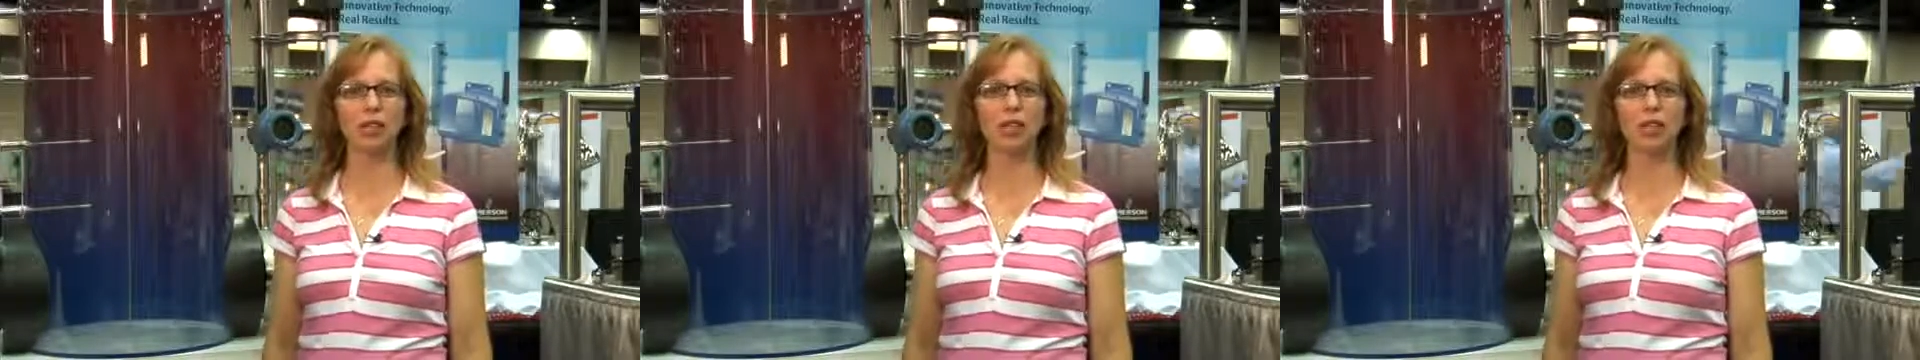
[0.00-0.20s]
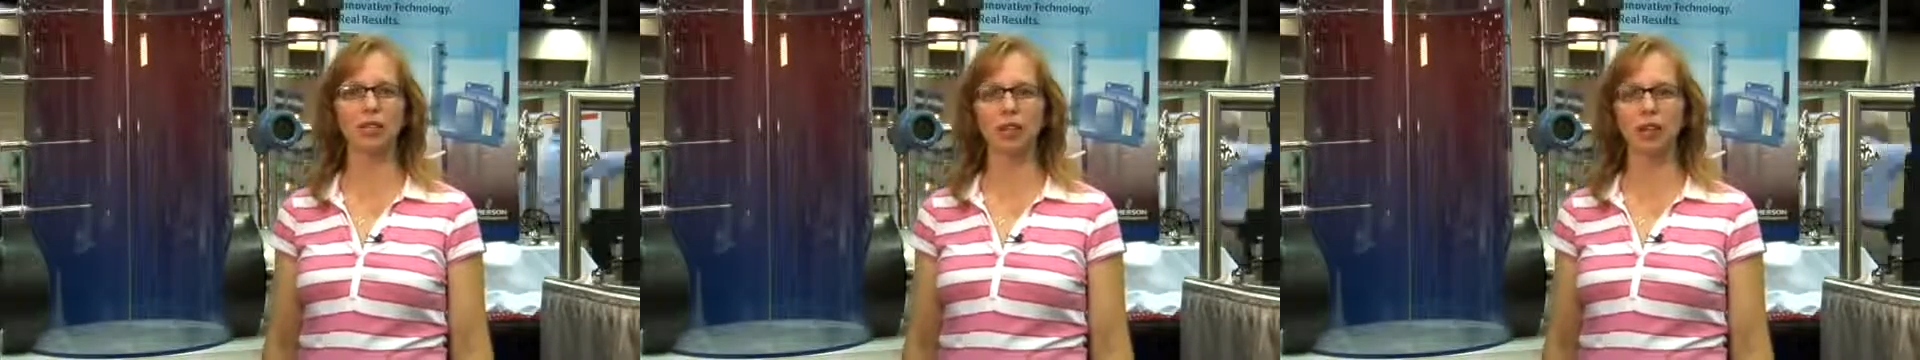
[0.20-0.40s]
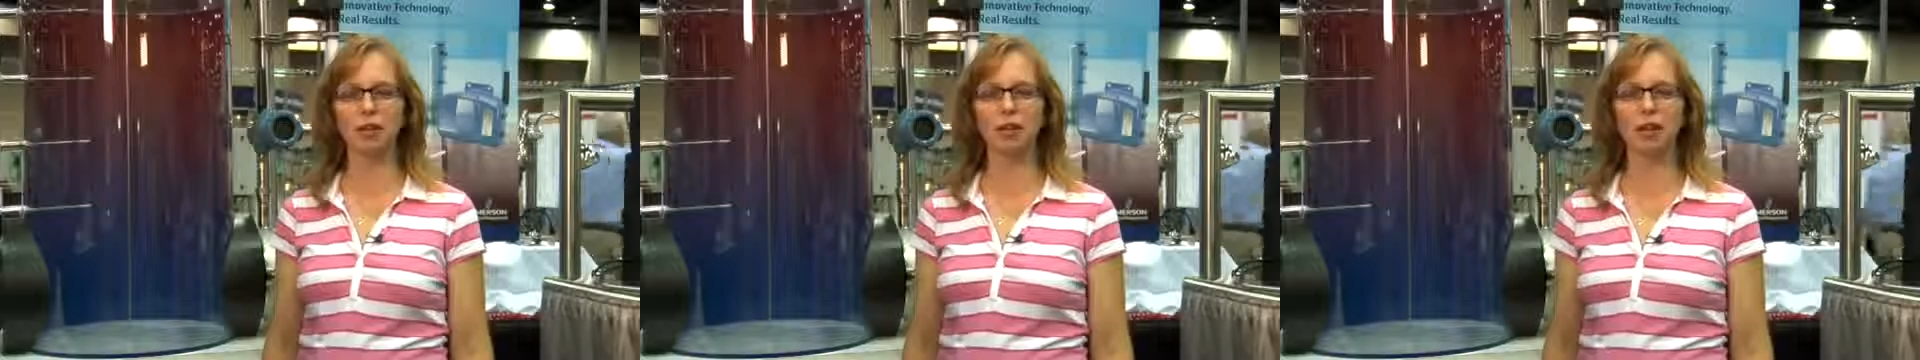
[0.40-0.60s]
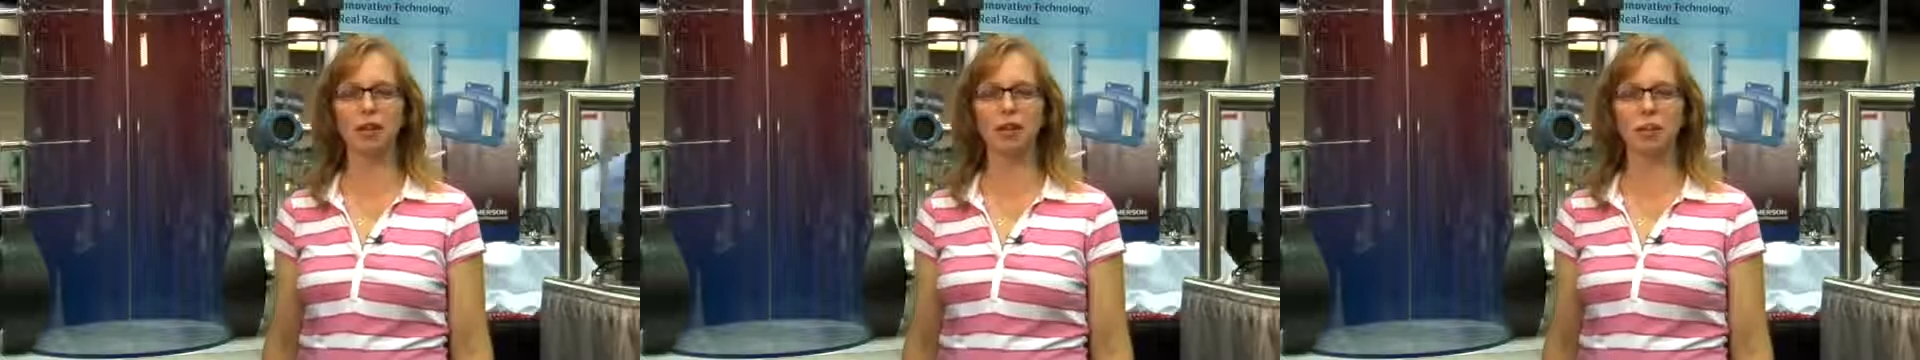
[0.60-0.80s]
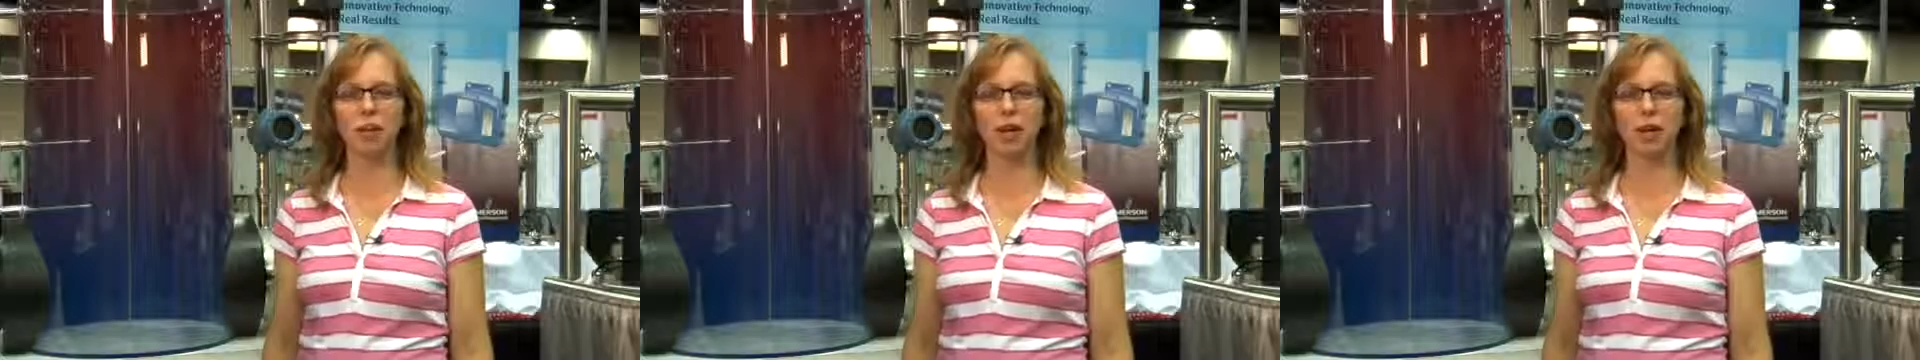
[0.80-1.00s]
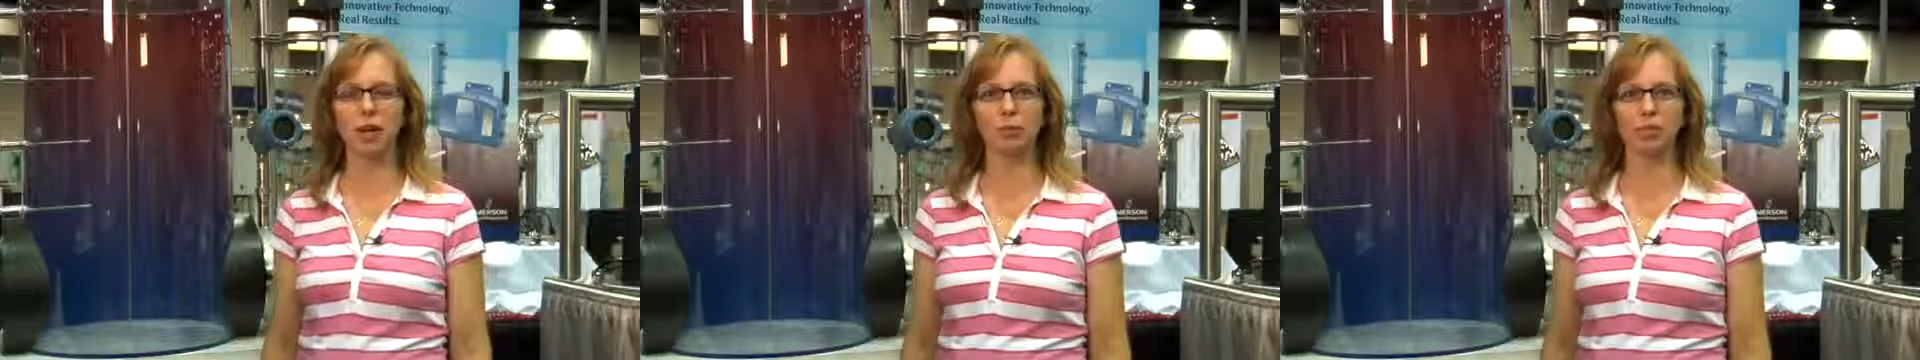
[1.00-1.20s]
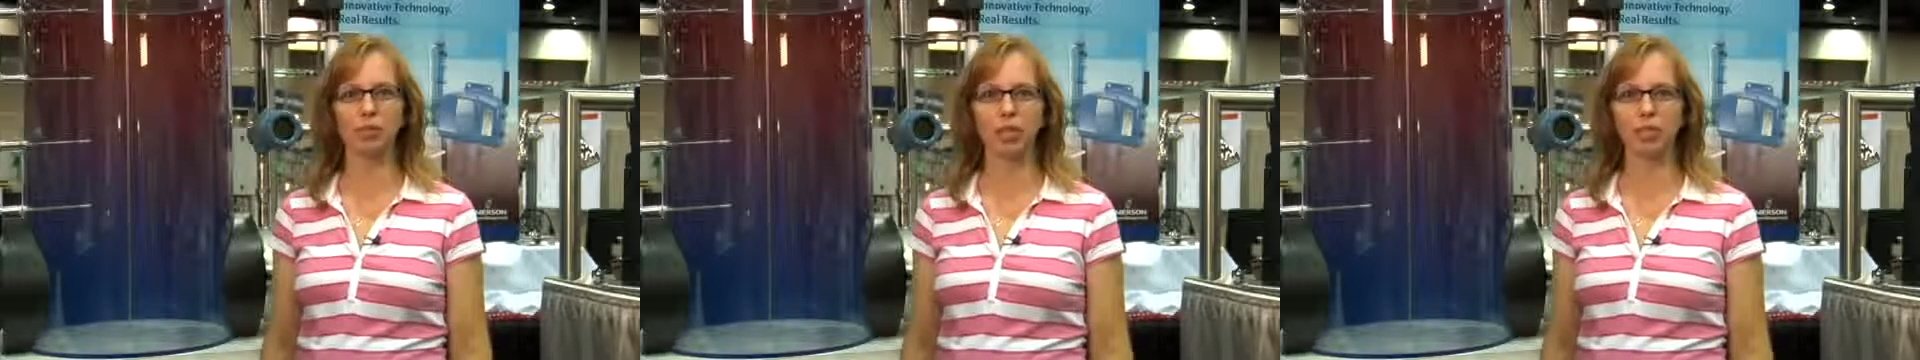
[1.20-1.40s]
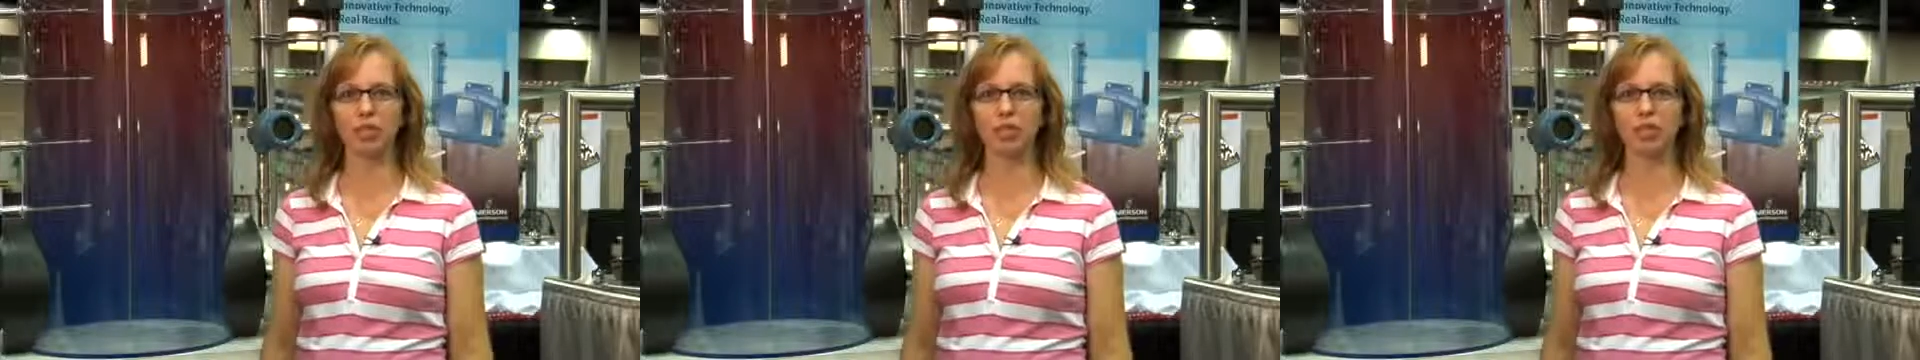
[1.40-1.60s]
things that are in the way,
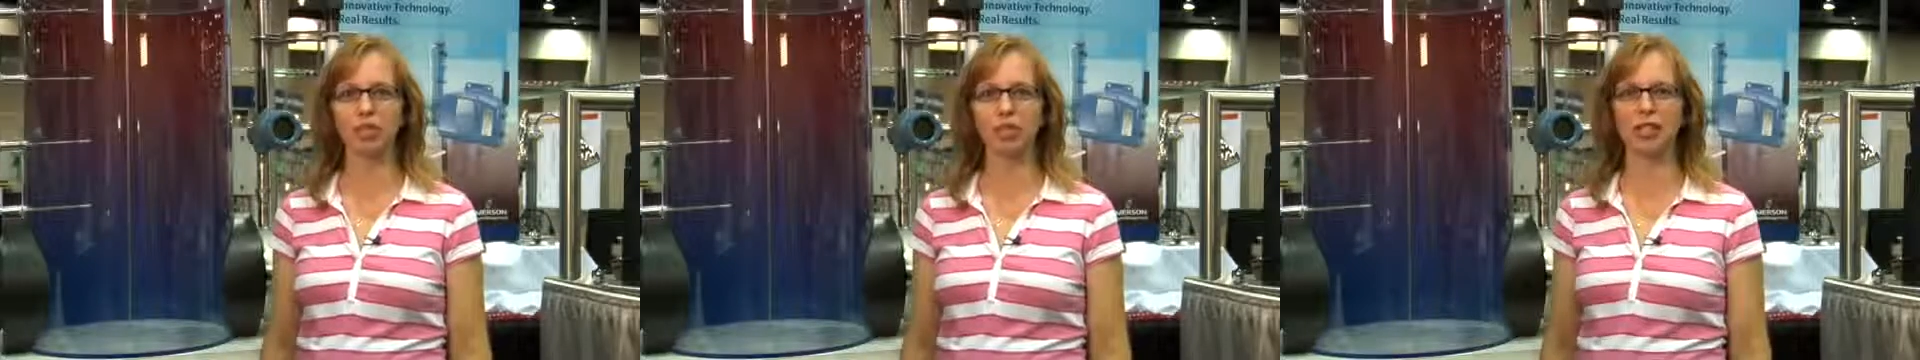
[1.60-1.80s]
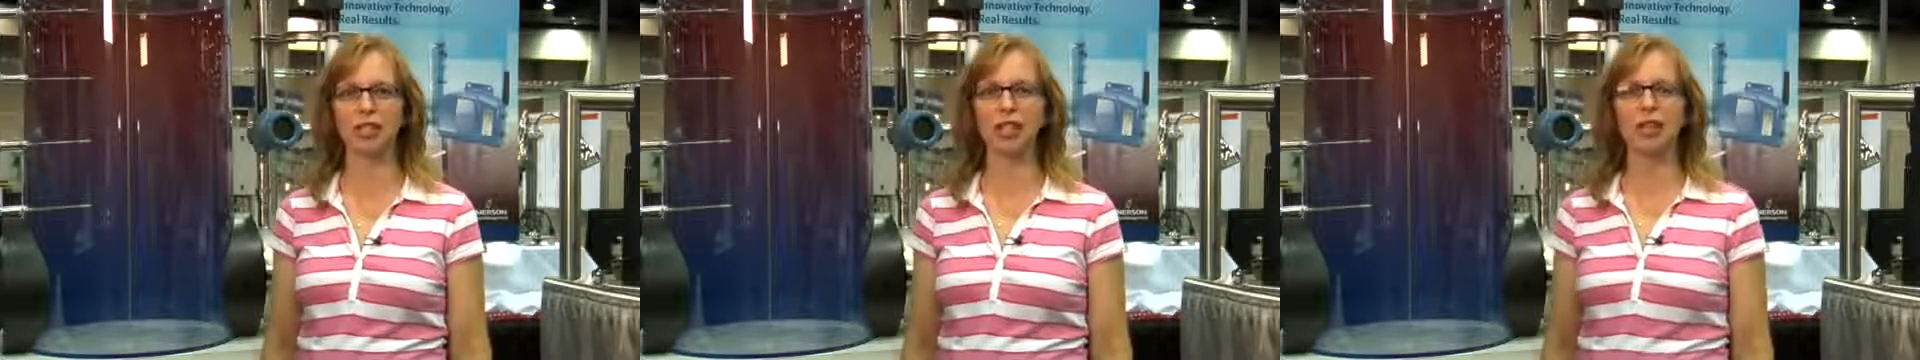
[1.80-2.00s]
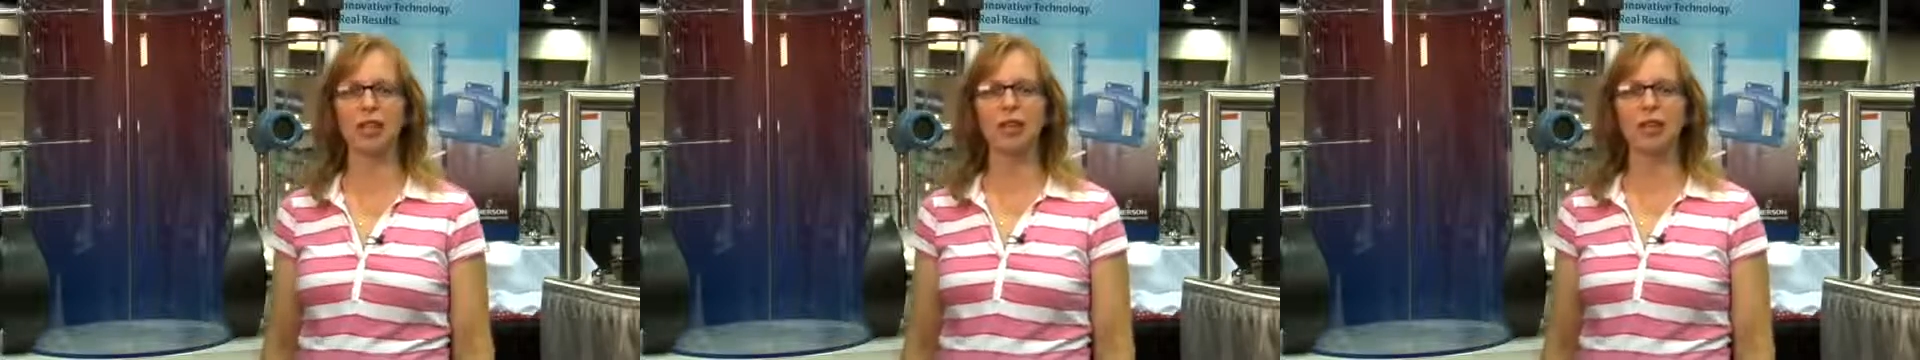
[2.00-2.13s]
obstructions.